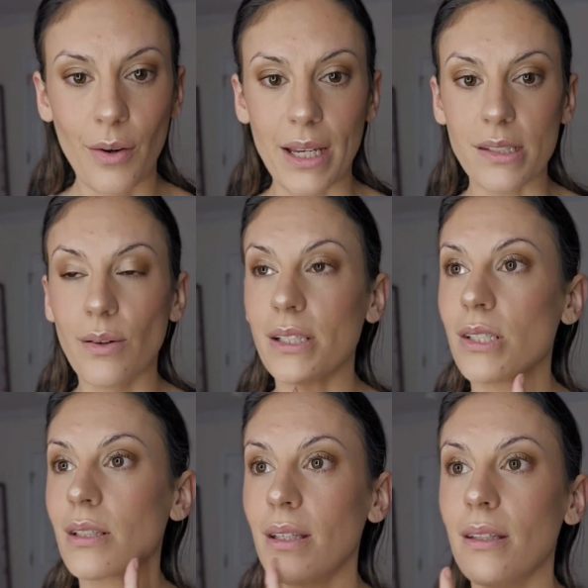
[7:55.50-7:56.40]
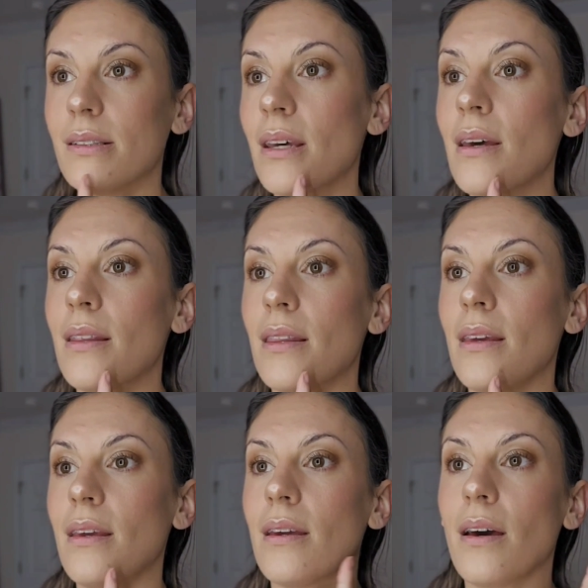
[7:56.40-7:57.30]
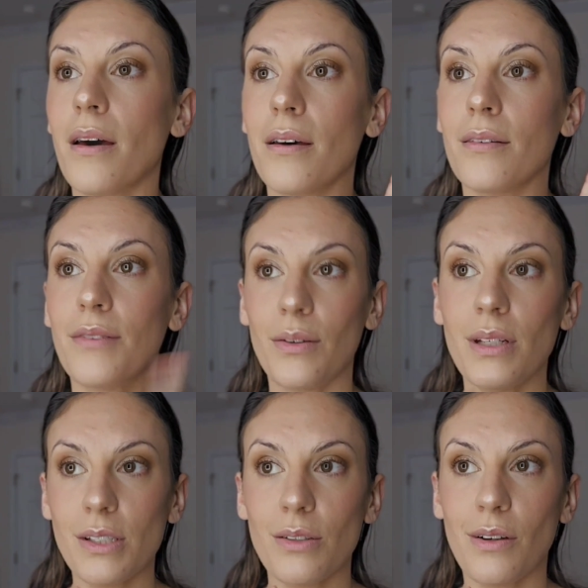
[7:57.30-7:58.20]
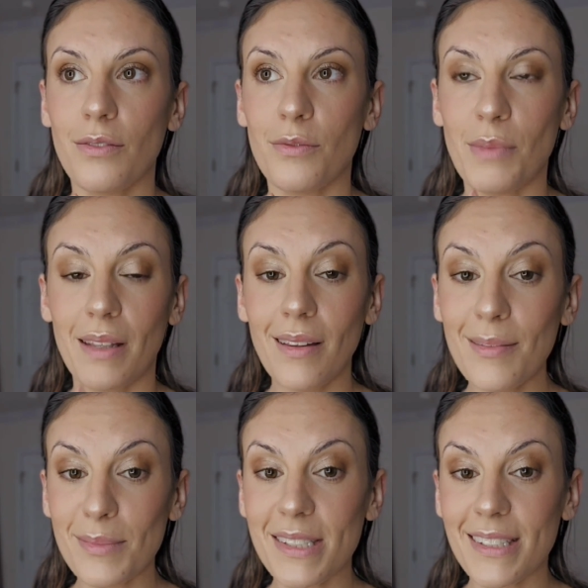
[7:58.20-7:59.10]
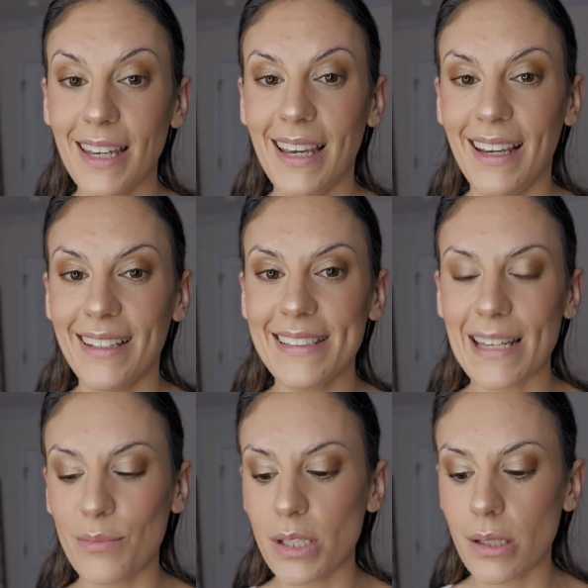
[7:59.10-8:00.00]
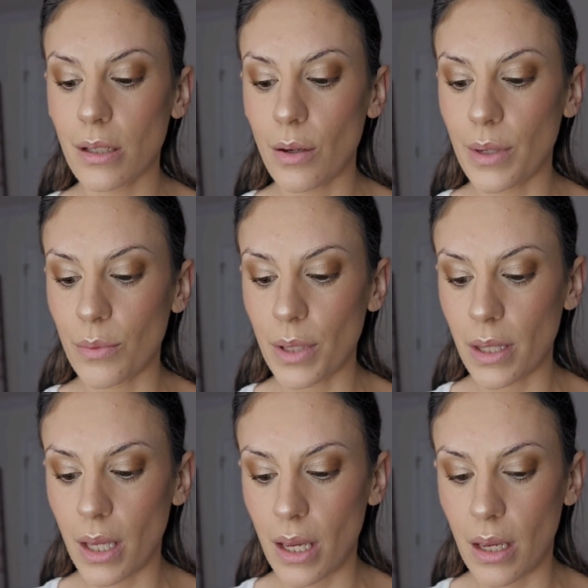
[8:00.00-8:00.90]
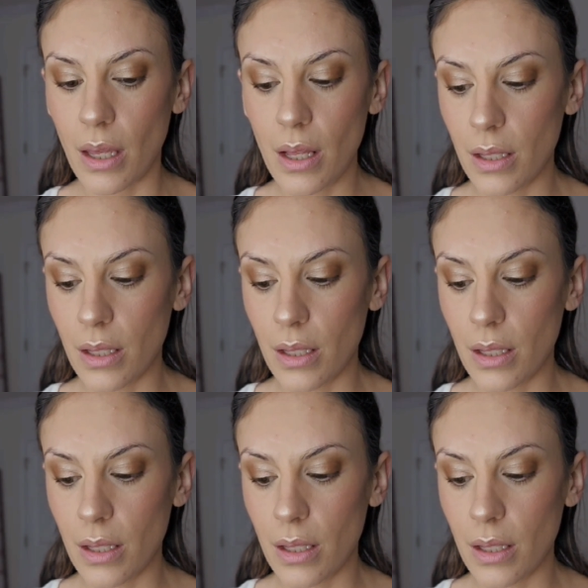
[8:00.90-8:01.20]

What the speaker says: Okay, so I just cleaned the foundation off of my lips, and I'm just going to go in with a